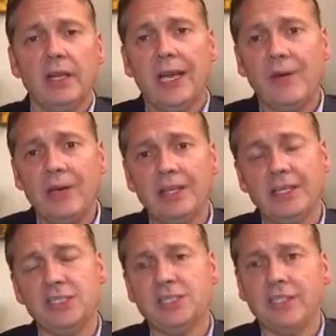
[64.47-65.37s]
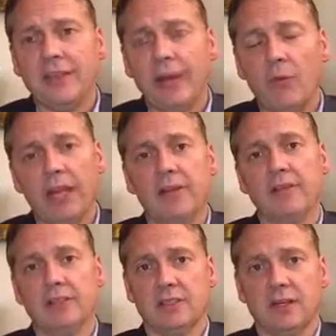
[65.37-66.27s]
Now, in addition to that, we
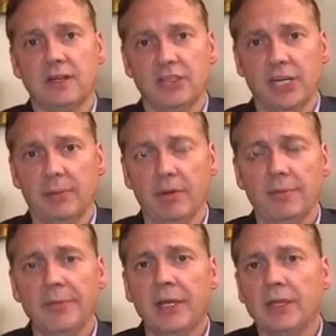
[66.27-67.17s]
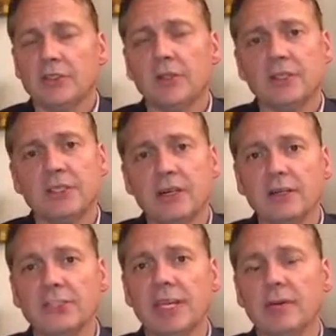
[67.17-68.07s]
have the Star Chamber. So the
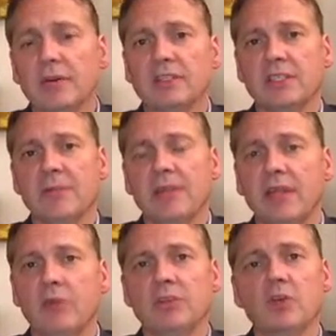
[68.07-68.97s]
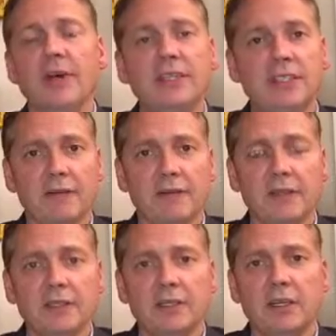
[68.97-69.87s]
Star Chamber is something that was quite
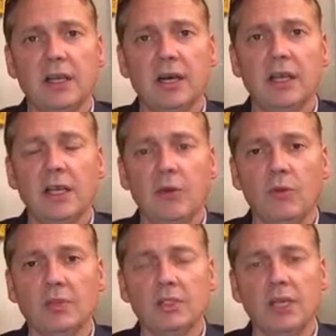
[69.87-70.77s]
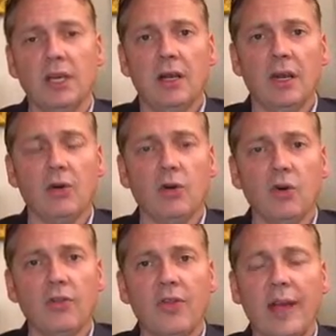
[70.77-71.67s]
different. It was a
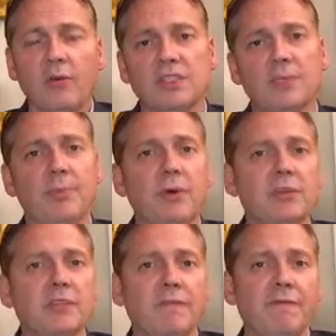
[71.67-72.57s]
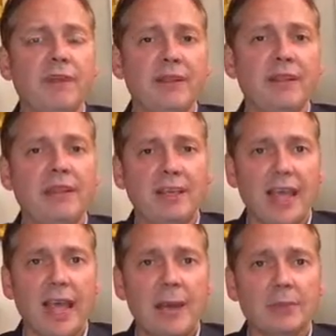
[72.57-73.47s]
court that was supposed to fill in the
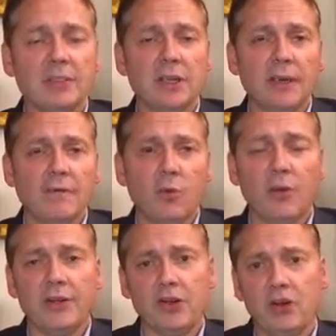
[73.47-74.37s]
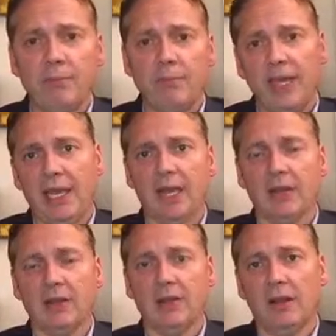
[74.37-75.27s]
gaps for what couldn't be
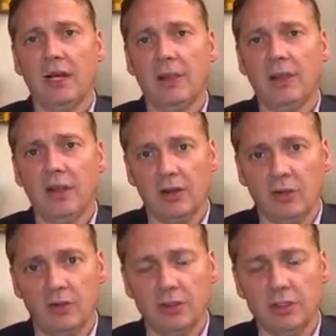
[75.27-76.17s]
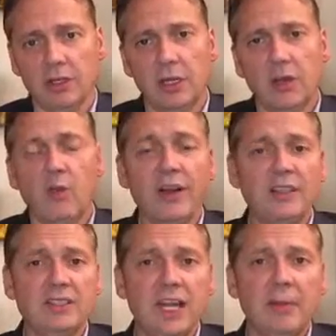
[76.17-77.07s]
handled in the common law courts. One
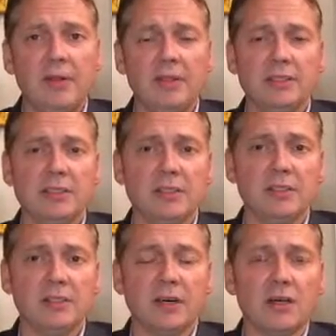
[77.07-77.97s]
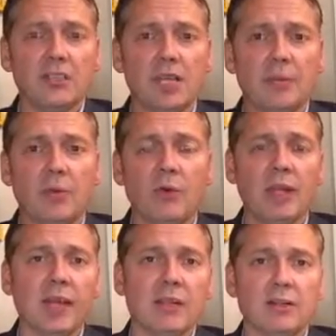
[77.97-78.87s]
example is that the Star Chamber
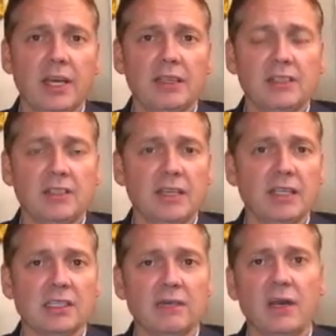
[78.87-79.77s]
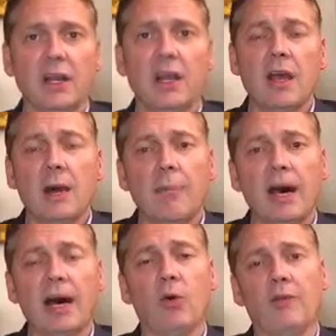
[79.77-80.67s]
would handle cases against very
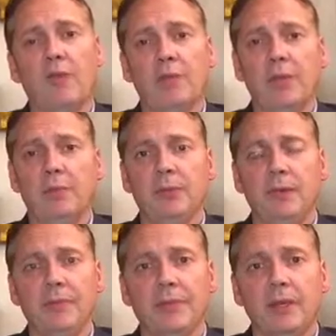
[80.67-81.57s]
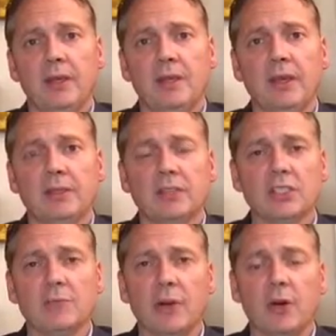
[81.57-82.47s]
powerful people, because
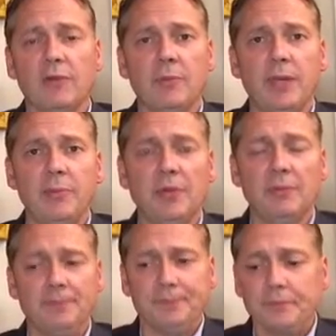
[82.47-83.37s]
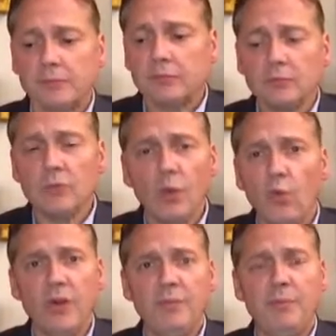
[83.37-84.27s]
those powerful people
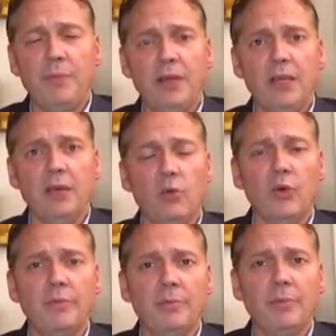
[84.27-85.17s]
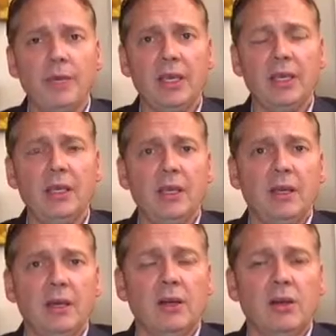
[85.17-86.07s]
wouldn't be
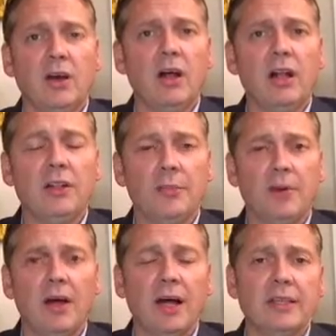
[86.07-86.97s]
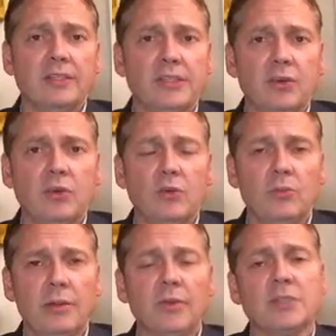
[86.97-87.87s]
called upon to
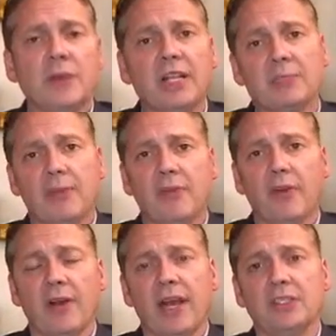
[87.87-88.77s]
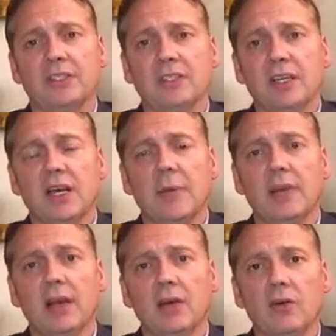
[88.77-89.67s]
be responsible for their actions in
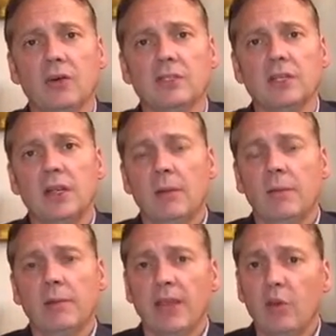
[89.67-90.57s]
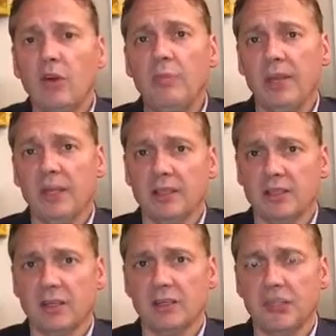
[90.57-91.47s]
common law courts, but they would be in the
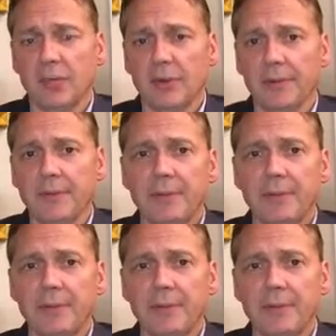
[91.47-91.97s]
Star Chamber.